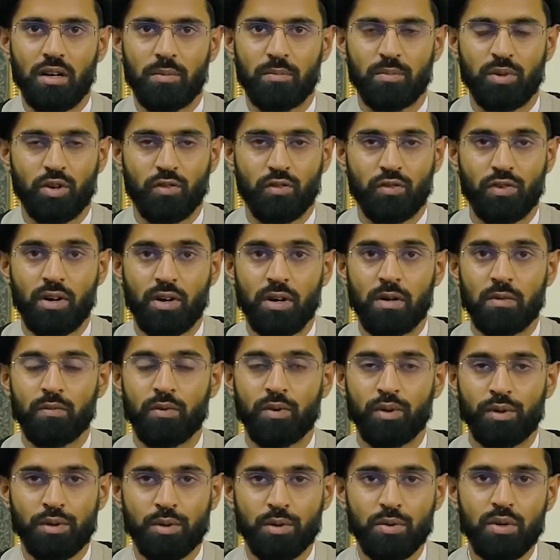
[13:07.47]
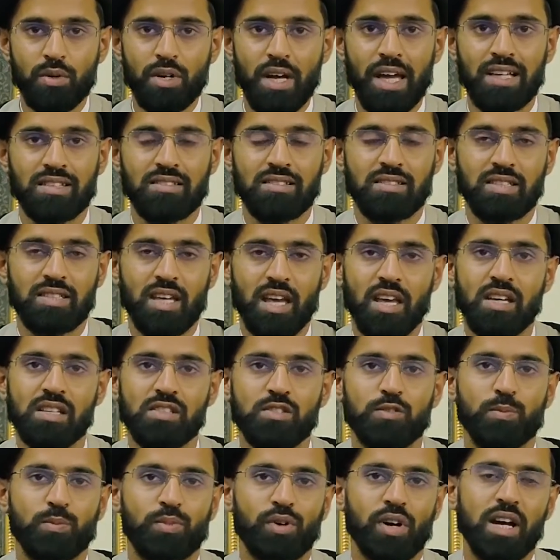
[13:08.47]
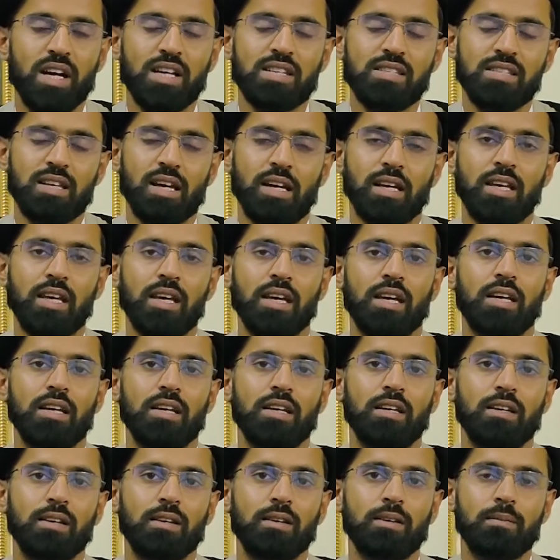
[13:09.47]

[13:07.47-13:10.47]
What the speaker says: perform wudu and say his prayers again.